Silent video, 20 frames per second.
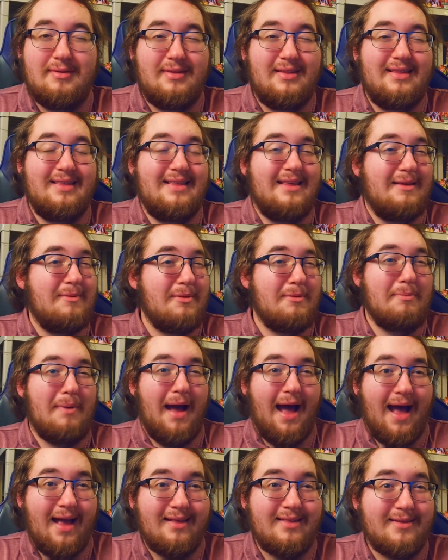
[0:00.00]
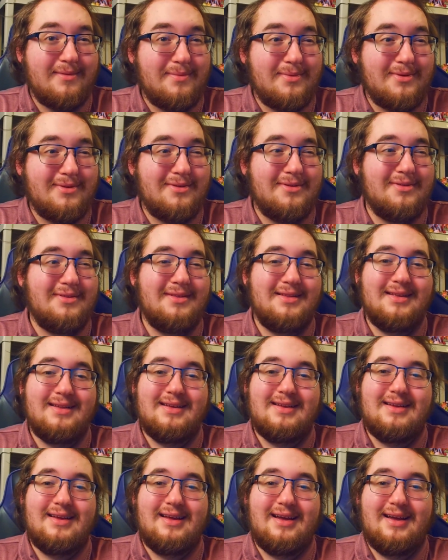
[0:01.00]
Seems possible.
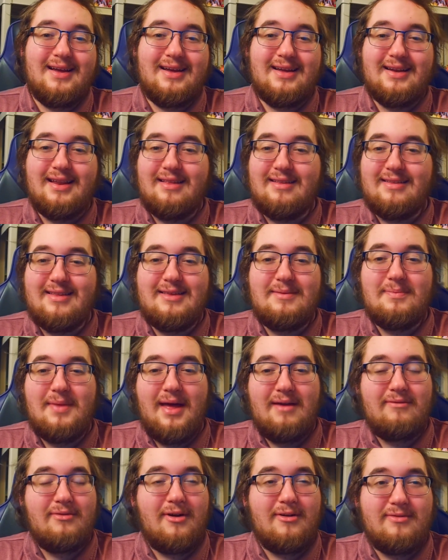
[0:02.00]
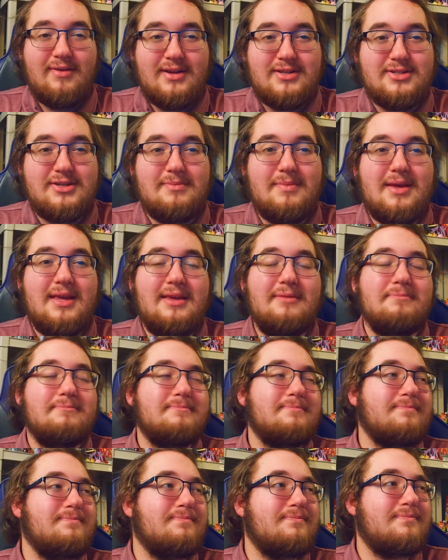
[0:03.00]
It doesn't seem that far-fetched to me.
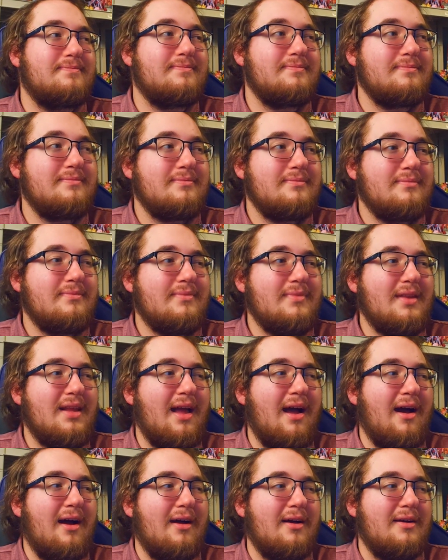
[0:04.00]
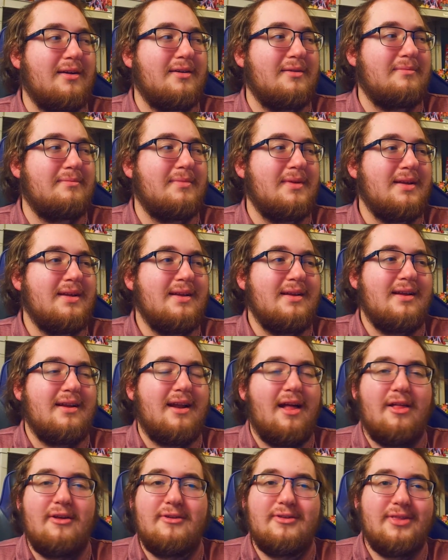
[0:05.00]

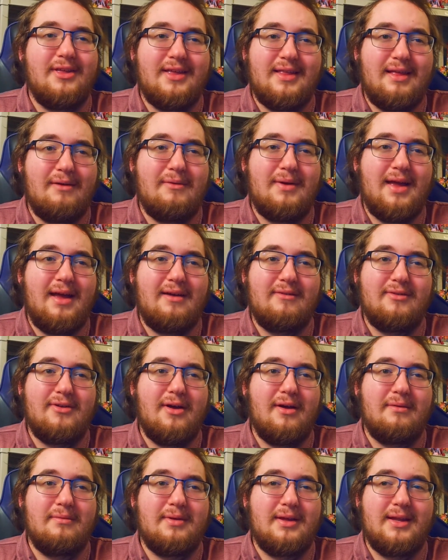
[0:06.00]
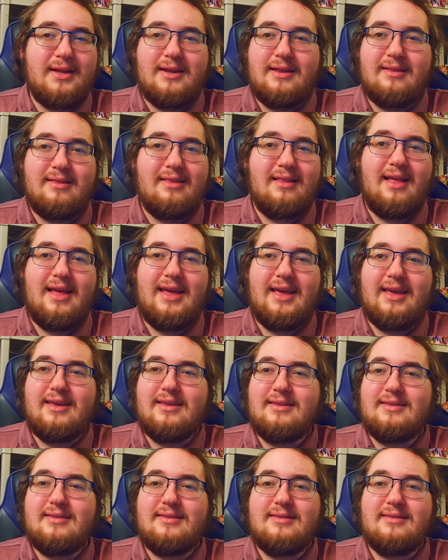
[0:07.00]
Another thing that we have coming is like
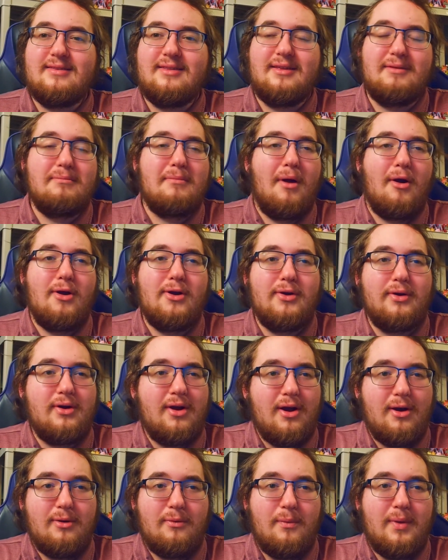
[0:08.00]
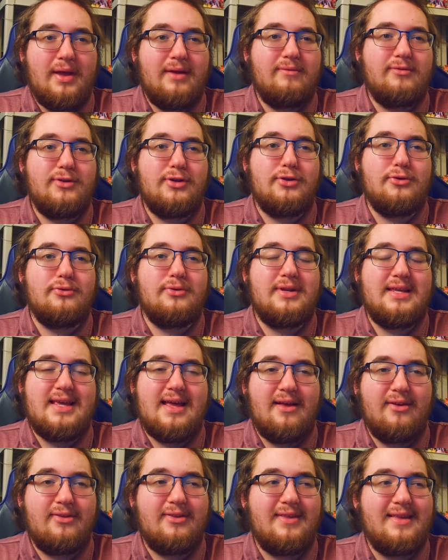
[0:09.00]
the Mario Kart Wave 2
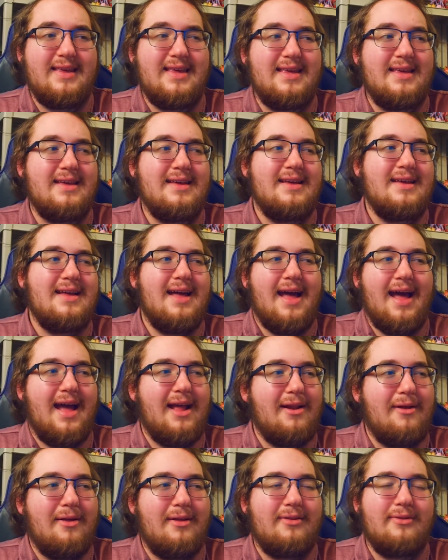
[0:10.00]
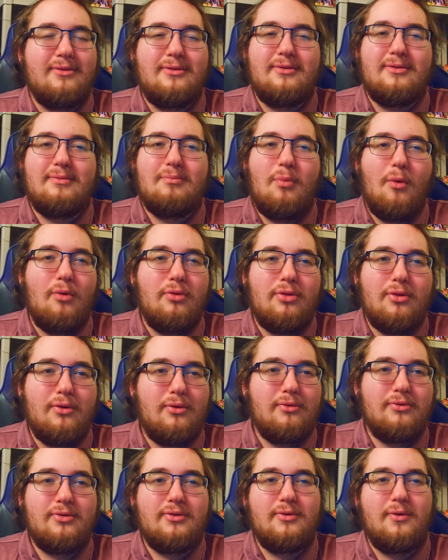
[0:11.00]
DLC. I know that both
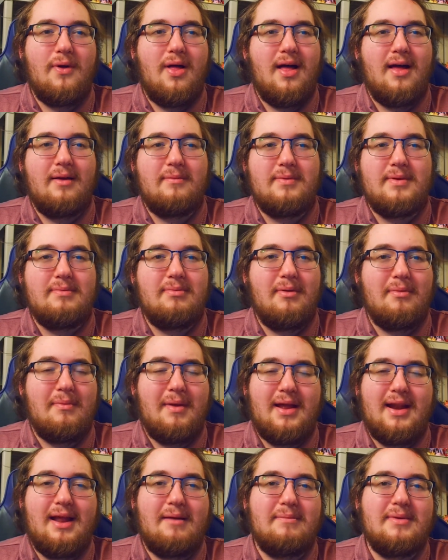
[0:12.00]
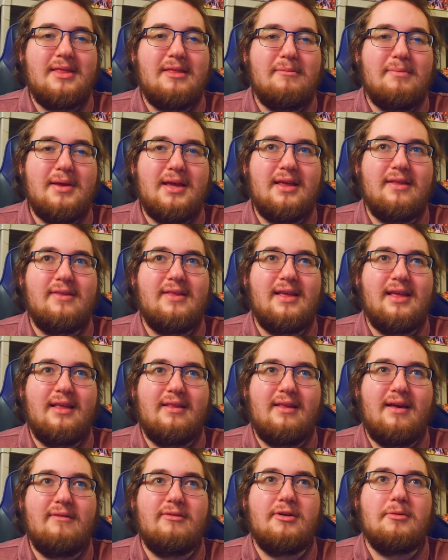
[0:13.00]
those to a lot of people might not be the biggest
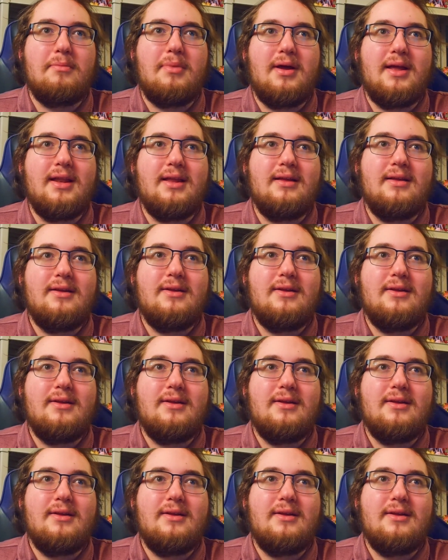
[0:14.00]
things ever, but